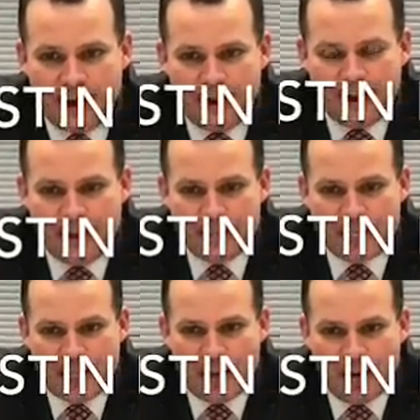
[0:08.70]

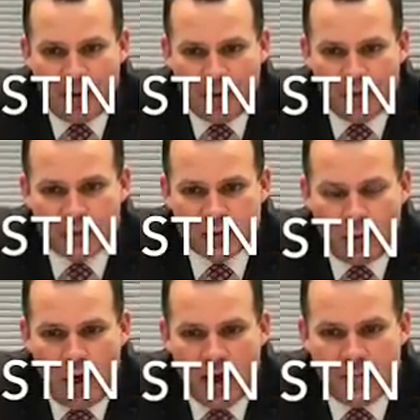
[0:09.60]
So
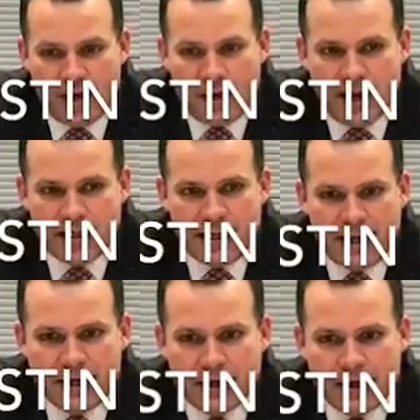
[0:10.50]
why me? I
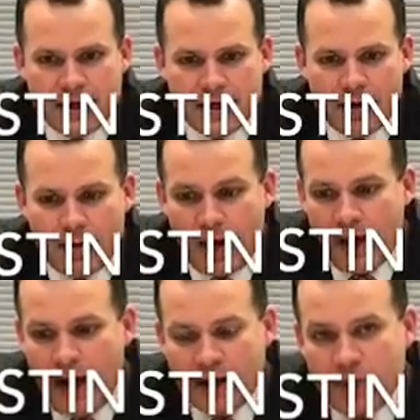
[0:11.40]
think,
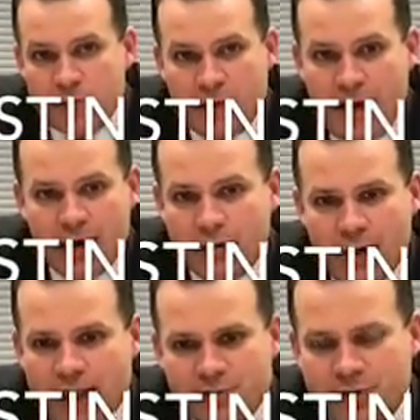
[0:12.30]
I can only speak, I don't
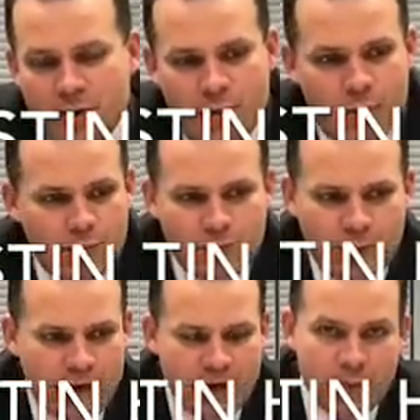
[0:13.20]
actually know
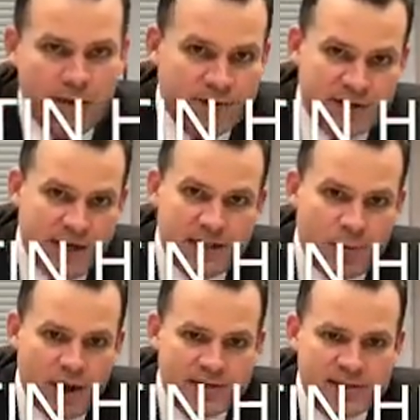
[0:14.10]
what anyone else said in the
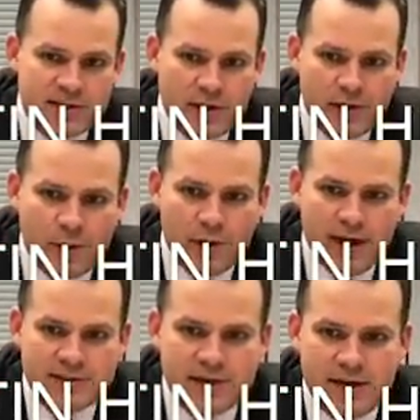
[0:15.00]
process. I only know what
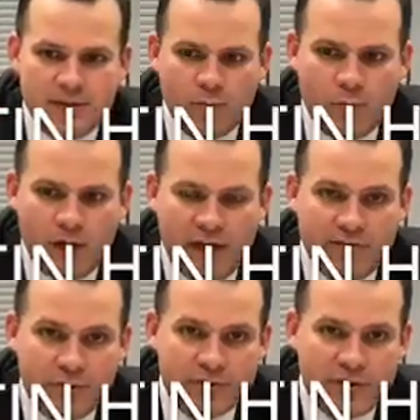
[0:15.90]
I said. And what I
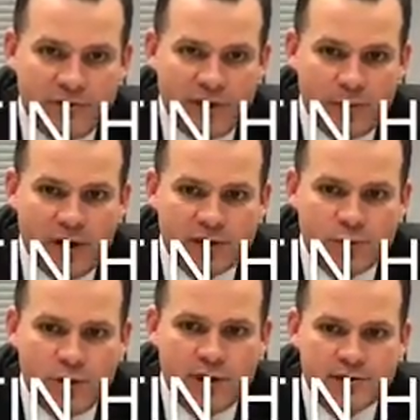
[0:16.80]
focused on very much
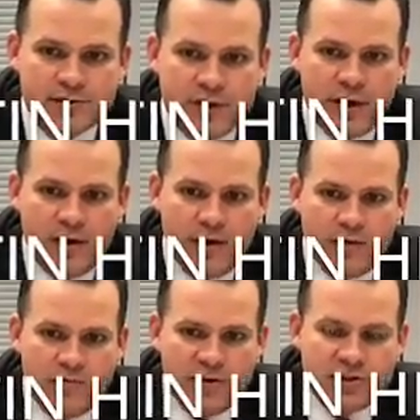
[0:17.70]
was
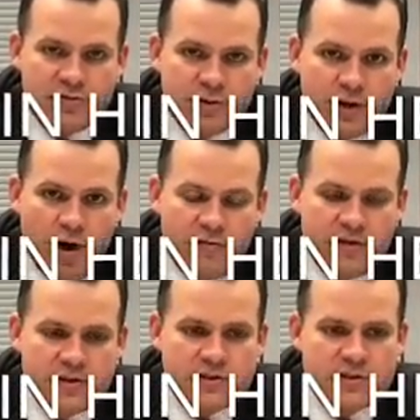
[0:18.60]
vision for the
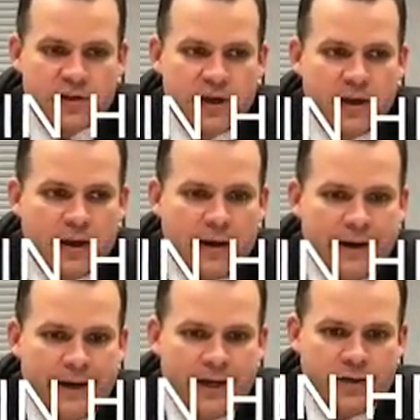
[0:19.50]
office
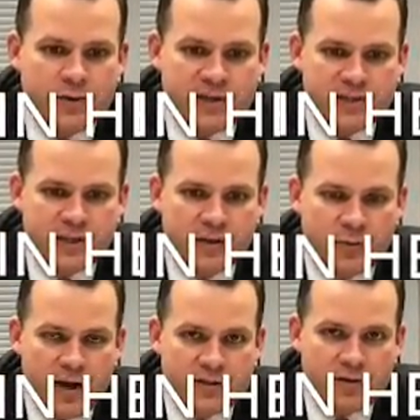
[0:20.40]
and addressing the
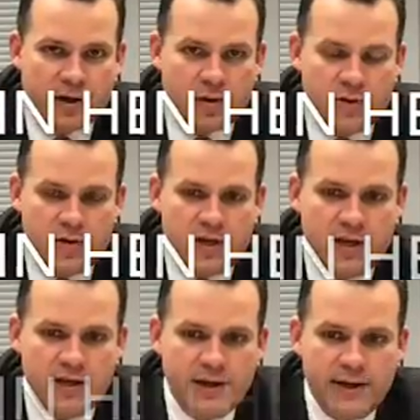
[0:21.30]
threats to our
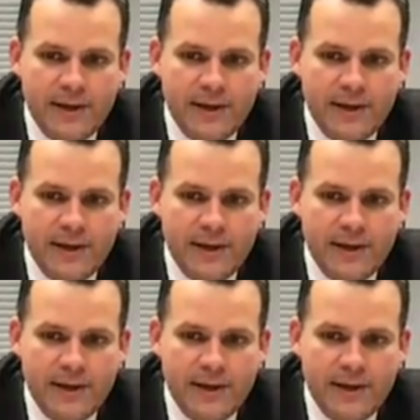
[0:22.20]
community.